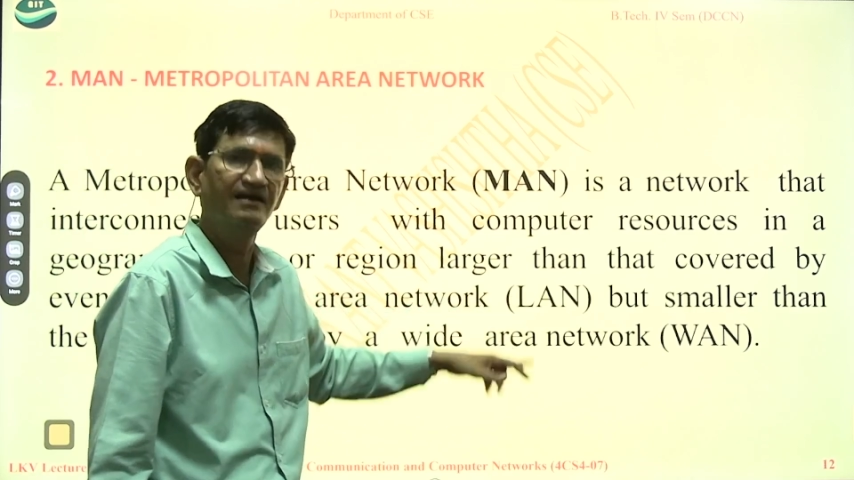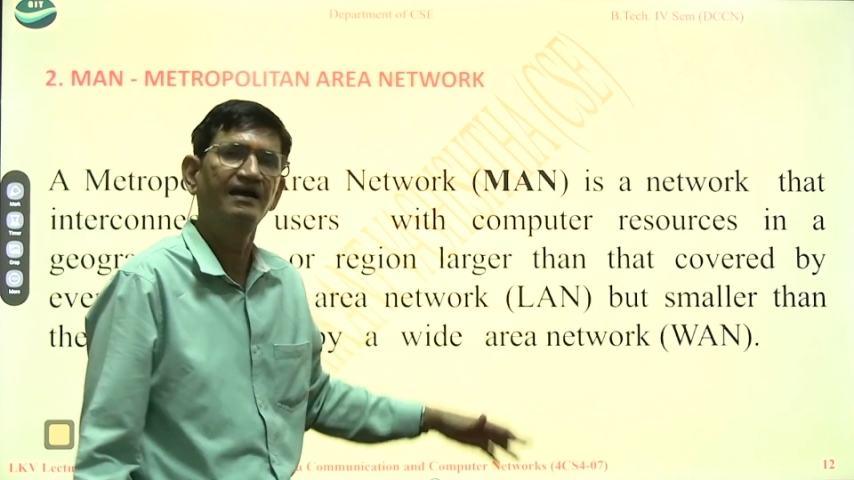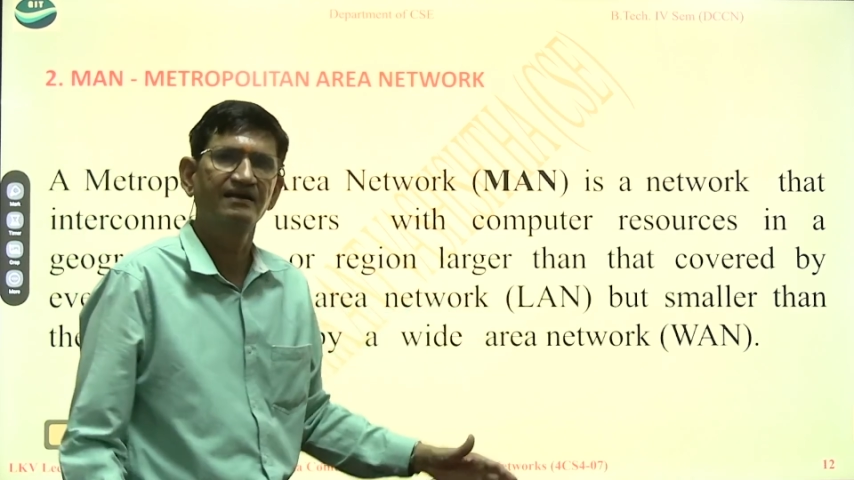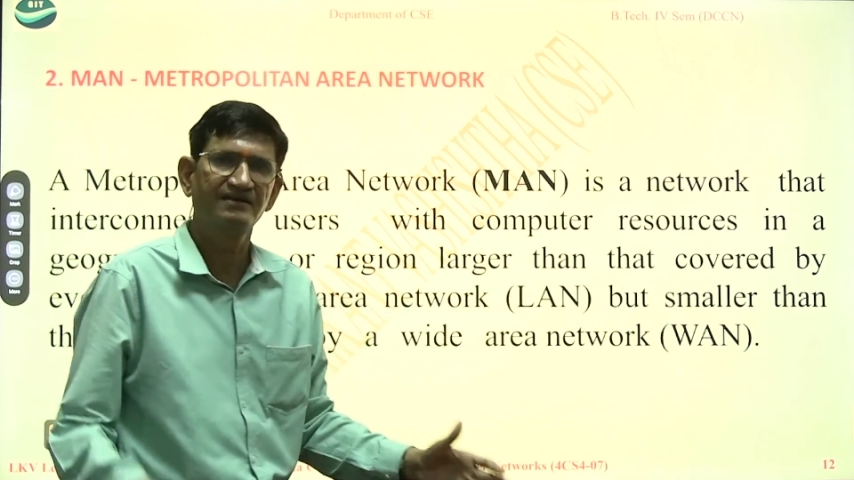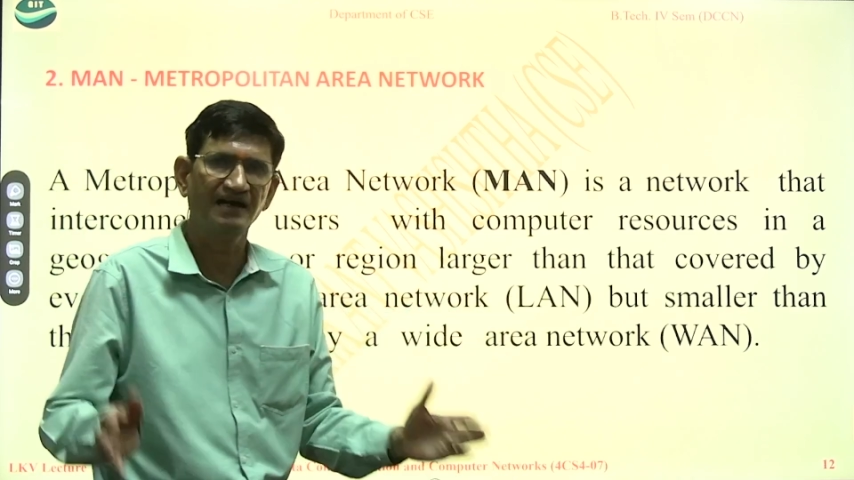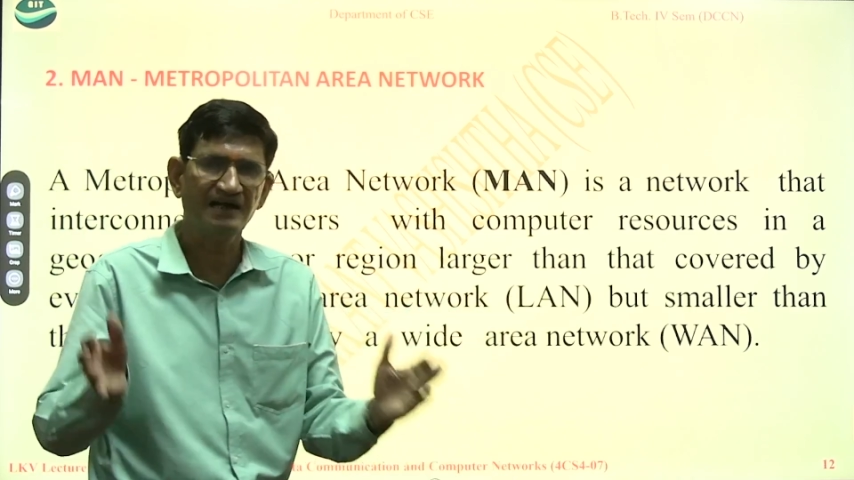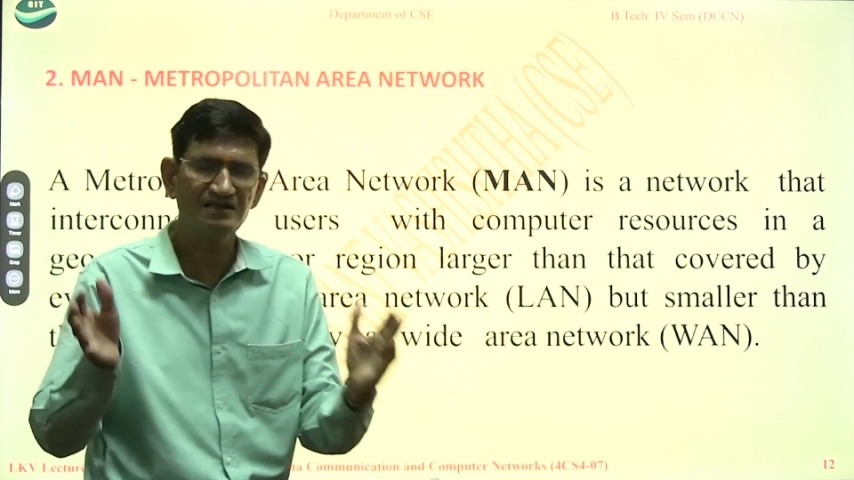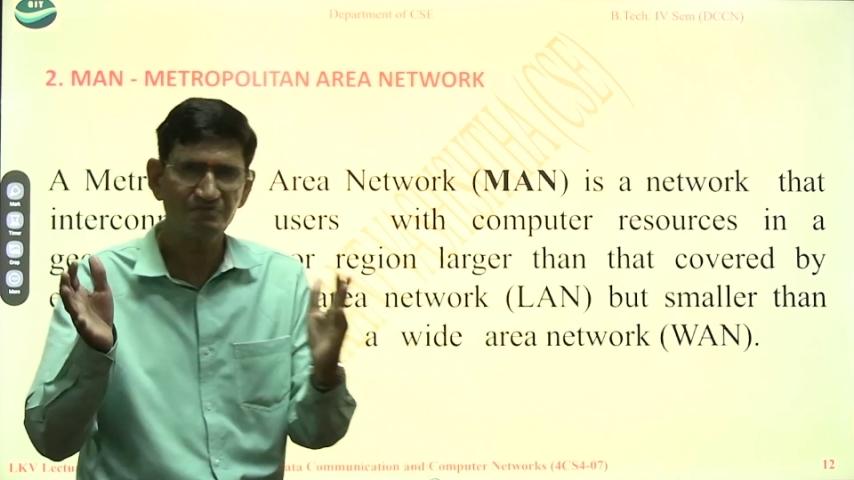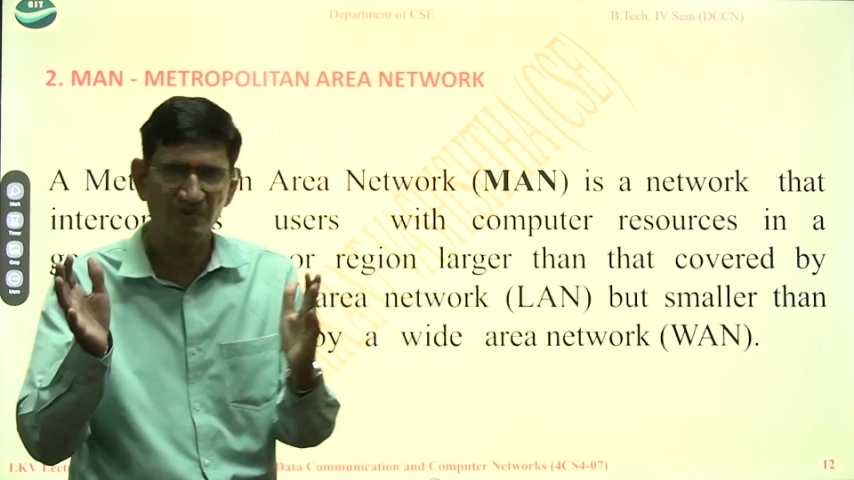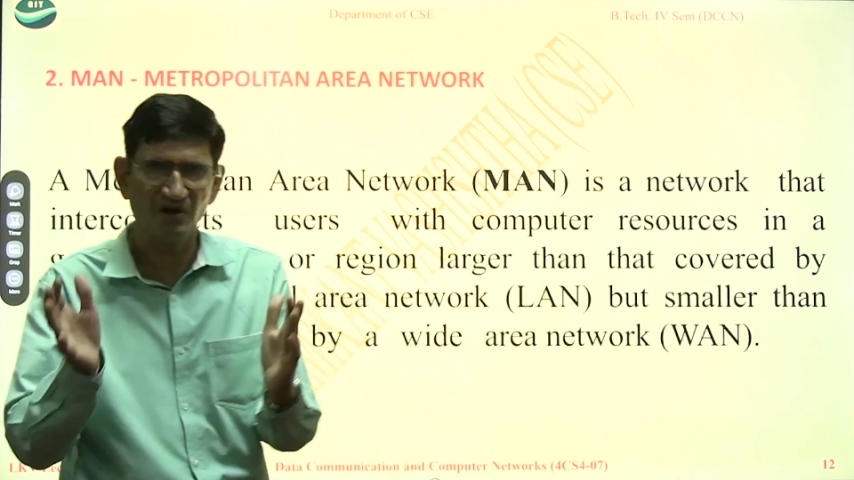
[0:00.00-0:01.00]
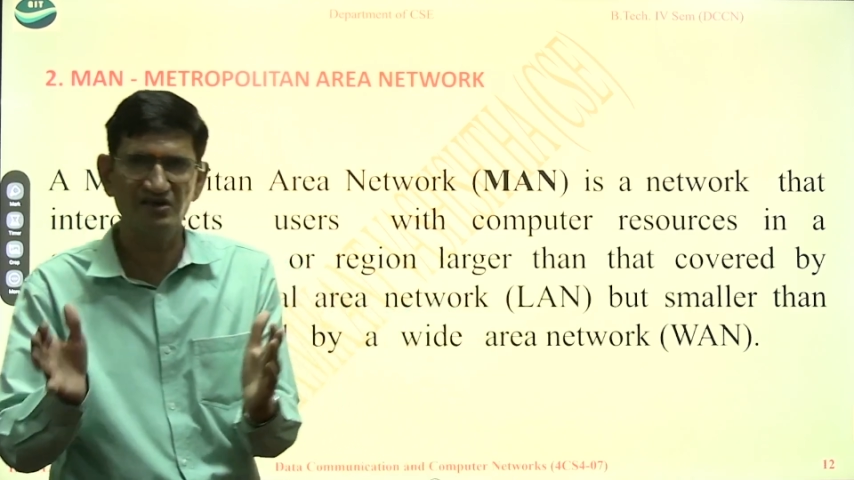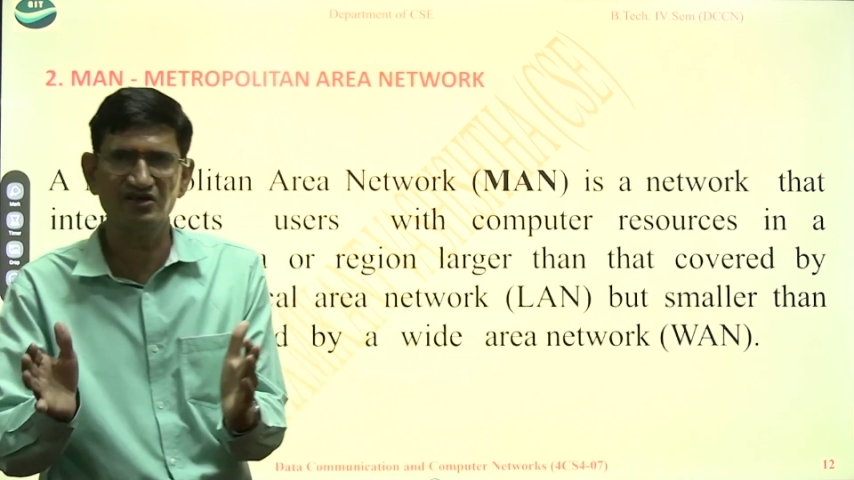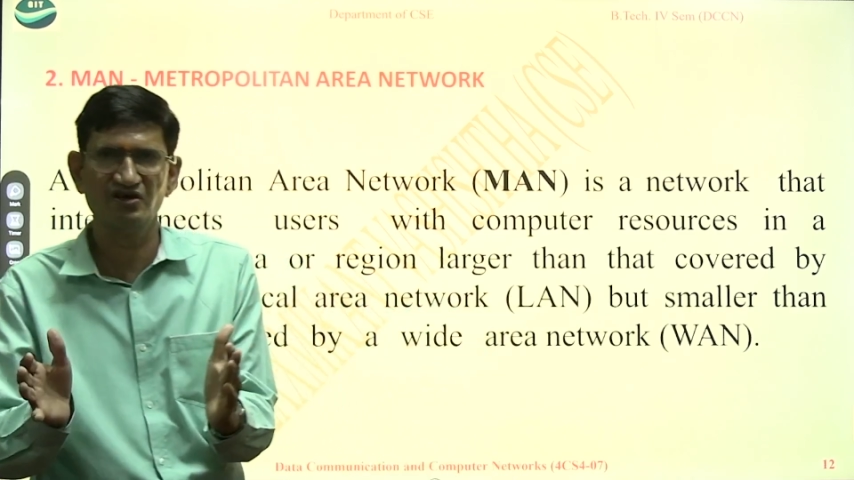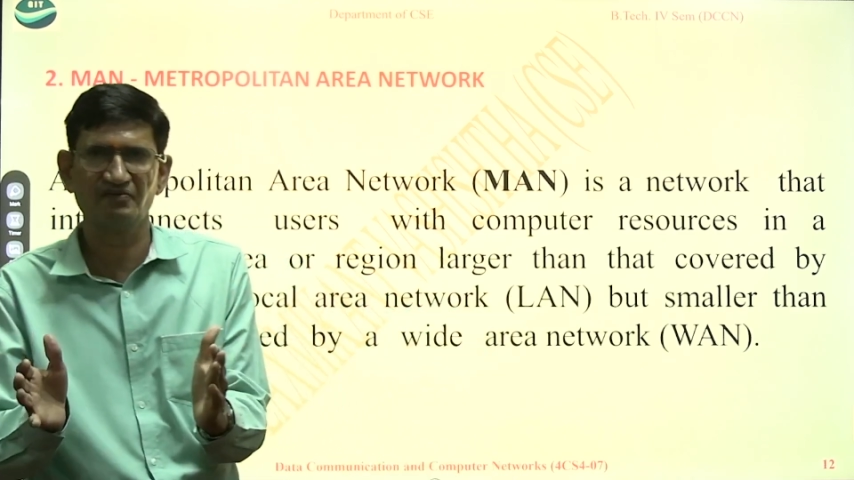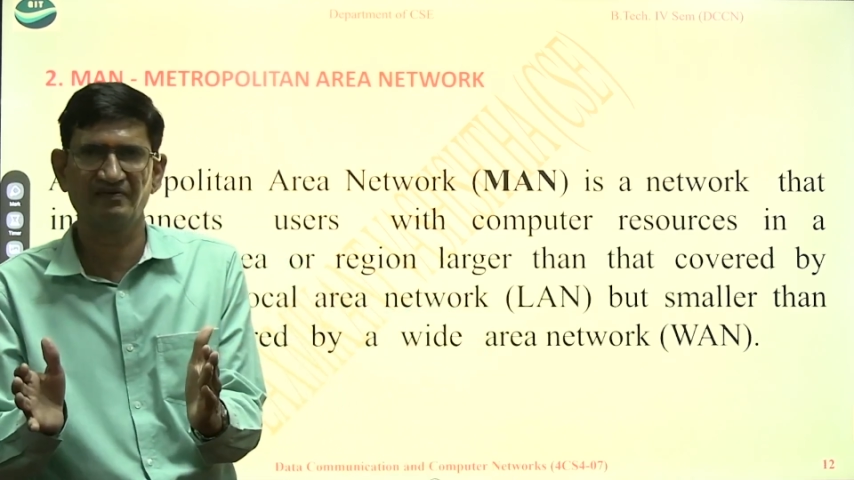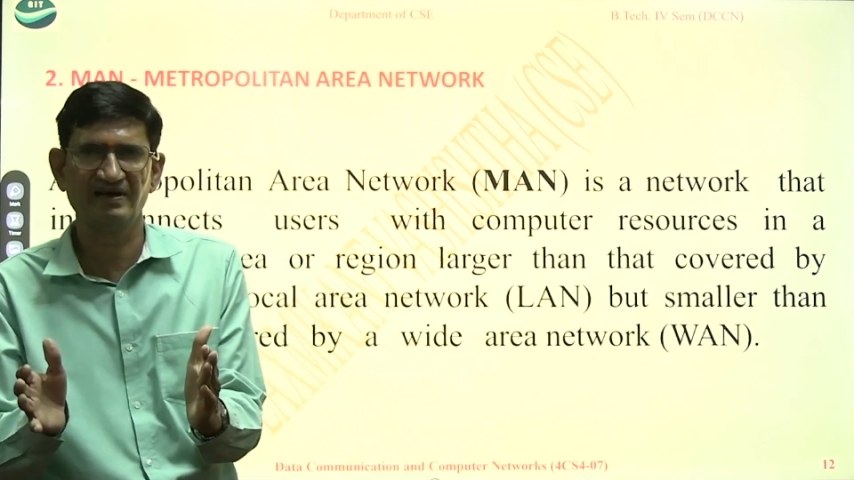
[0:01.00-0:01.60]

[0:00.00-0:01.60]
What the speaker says: the small geographical